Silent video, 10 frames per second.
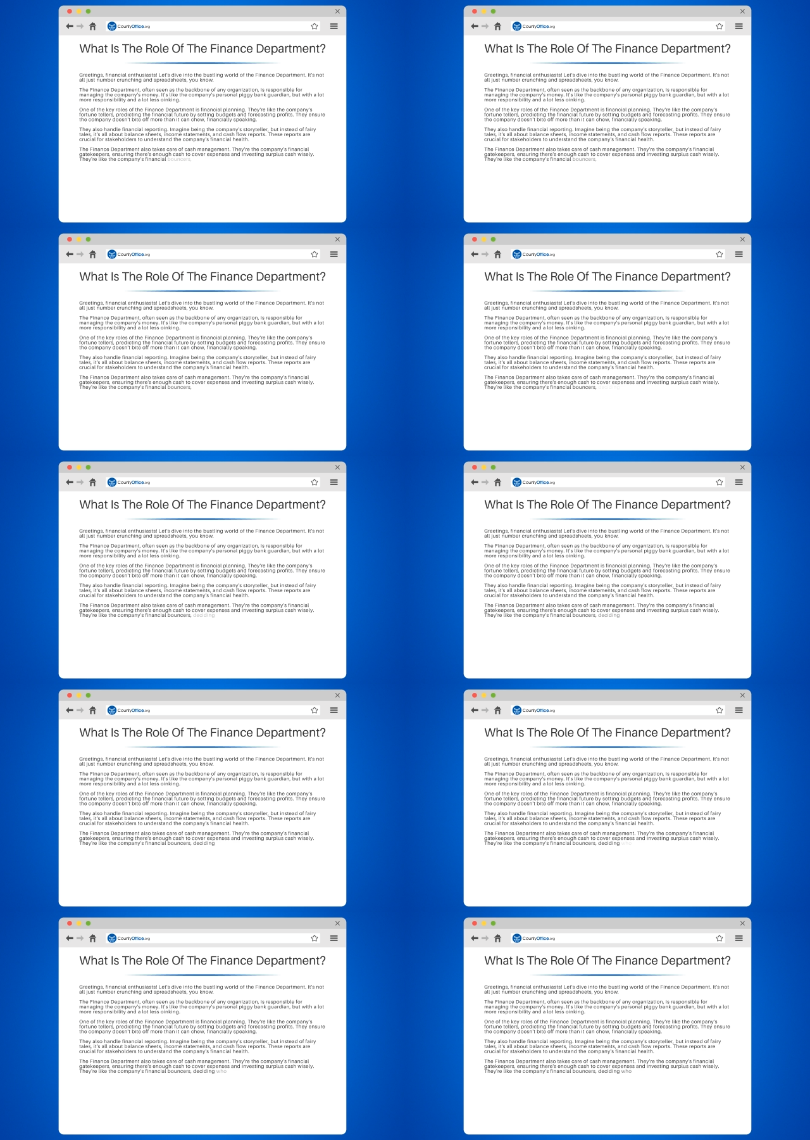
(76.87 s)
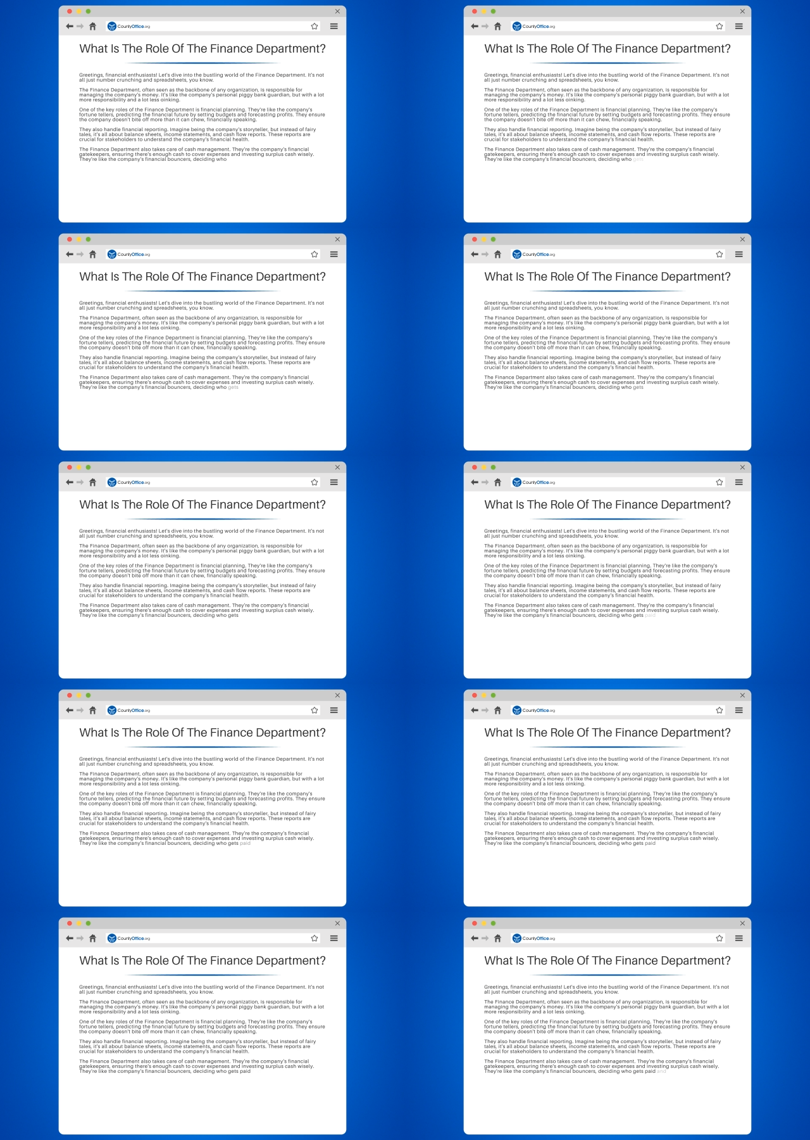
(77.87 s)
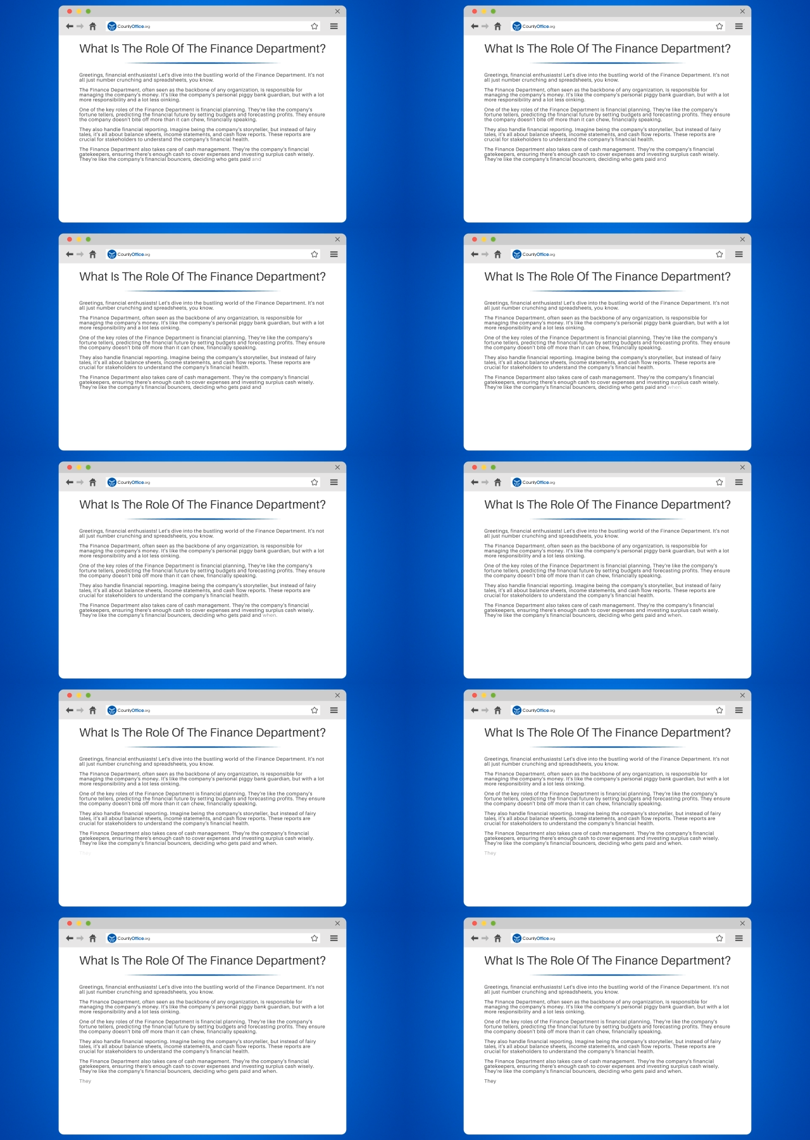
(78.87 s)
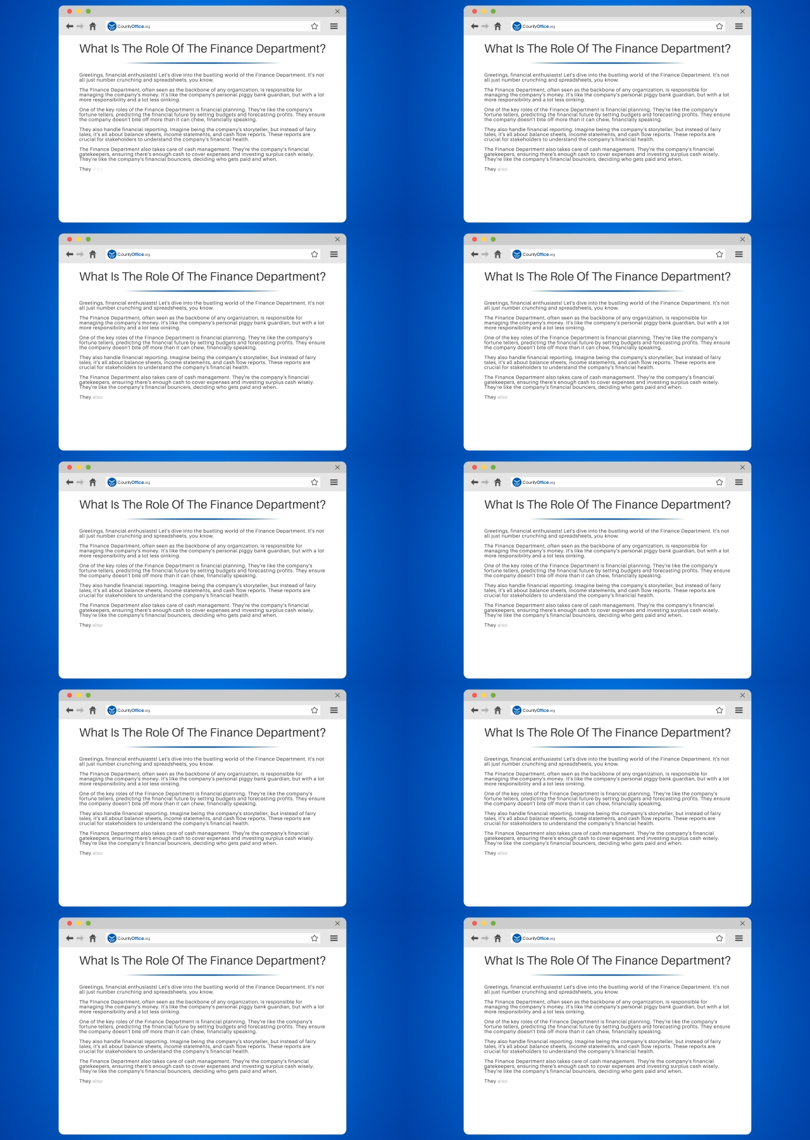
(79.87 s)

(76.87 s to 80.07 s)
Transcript: (no speaker visible)